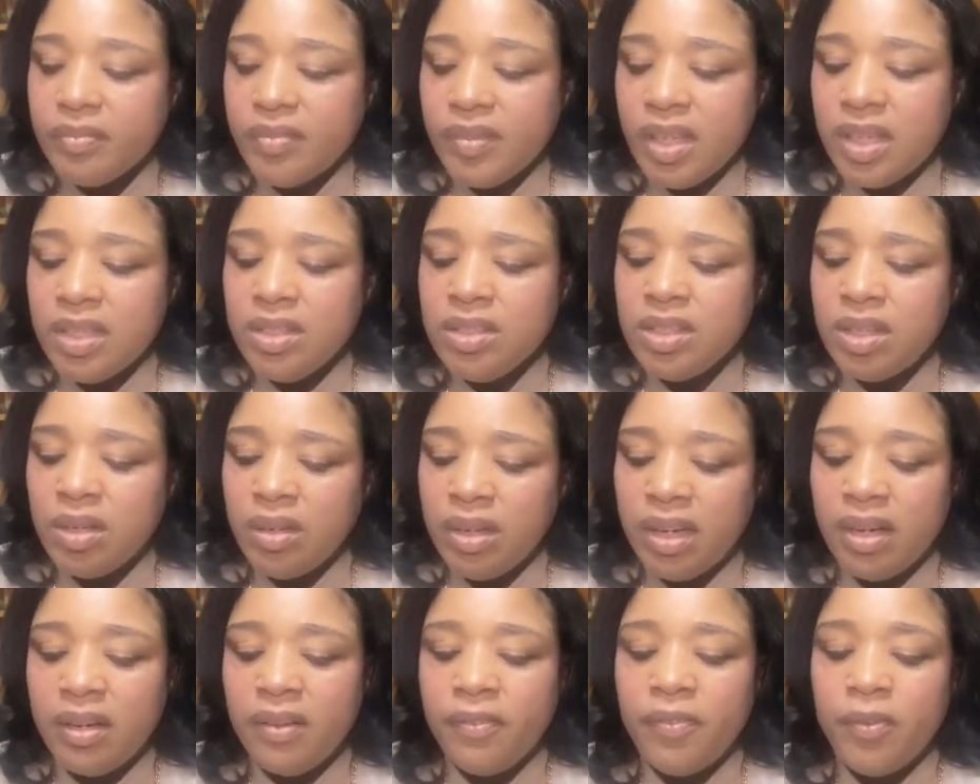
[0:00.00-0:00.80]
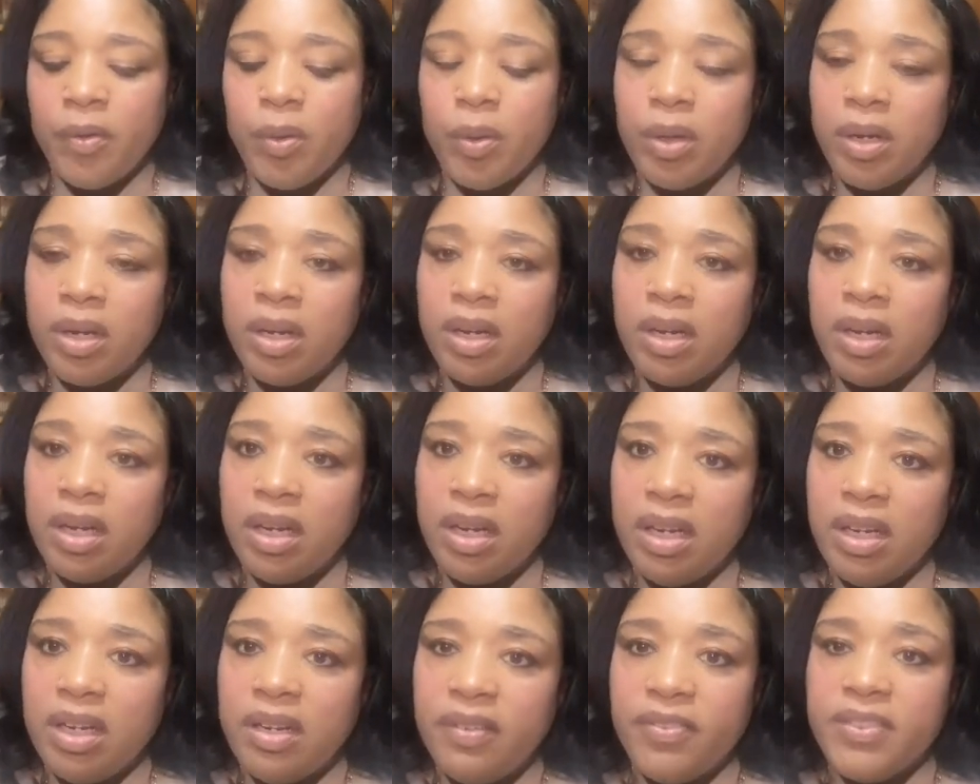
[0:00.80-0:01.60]
So therefore,
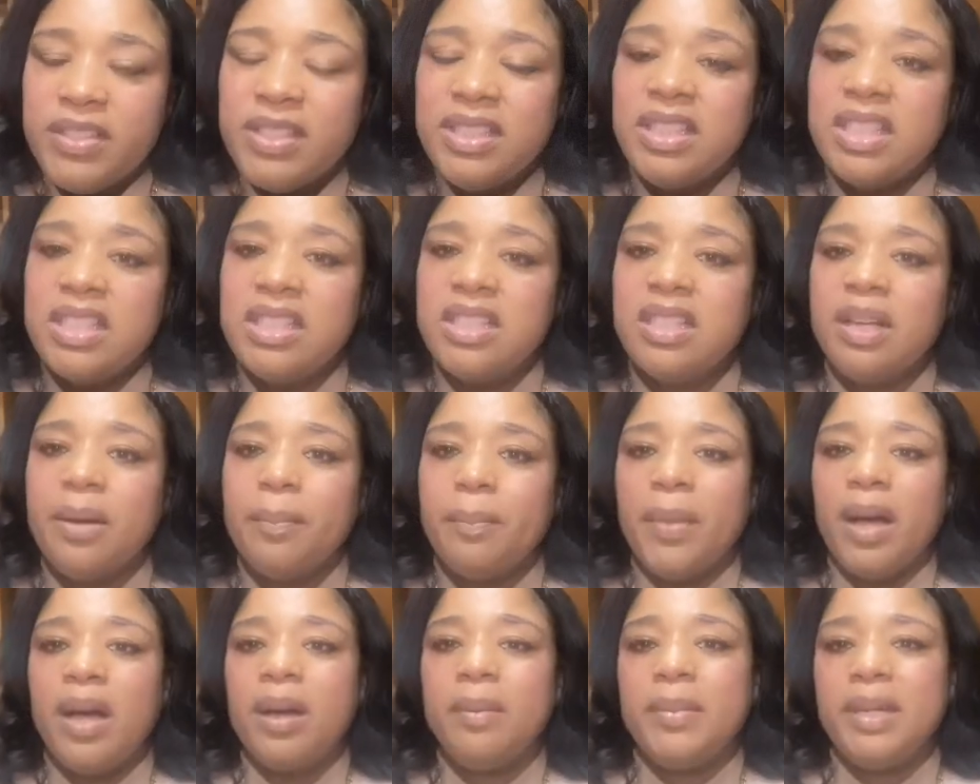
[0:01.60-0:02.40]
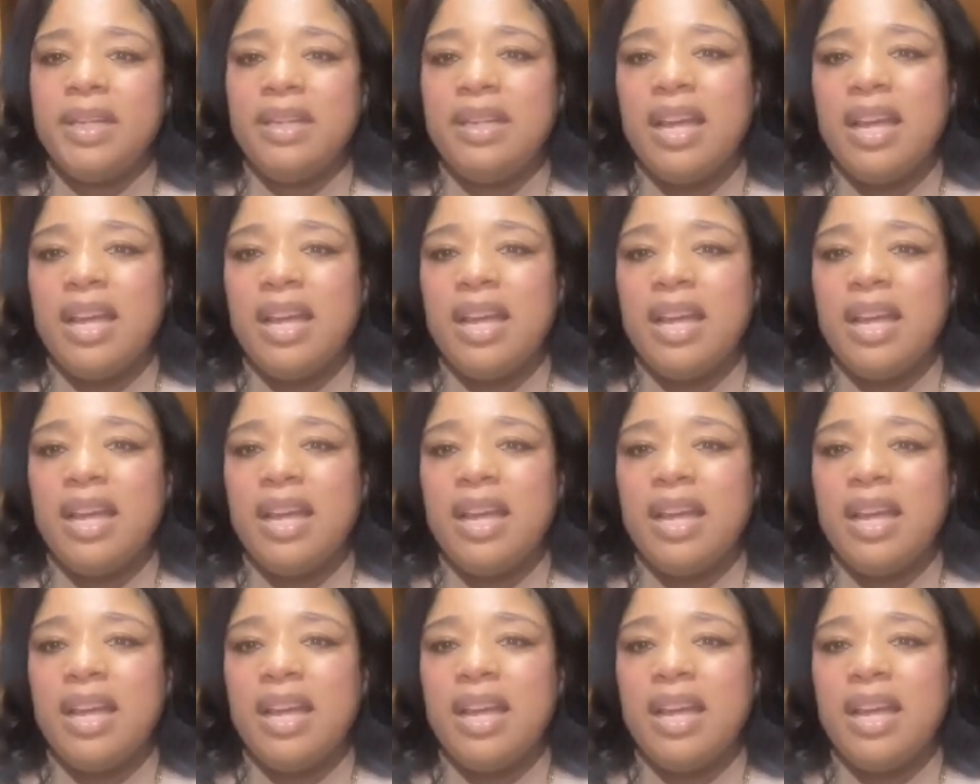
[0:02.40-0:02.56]
if it's just a moment,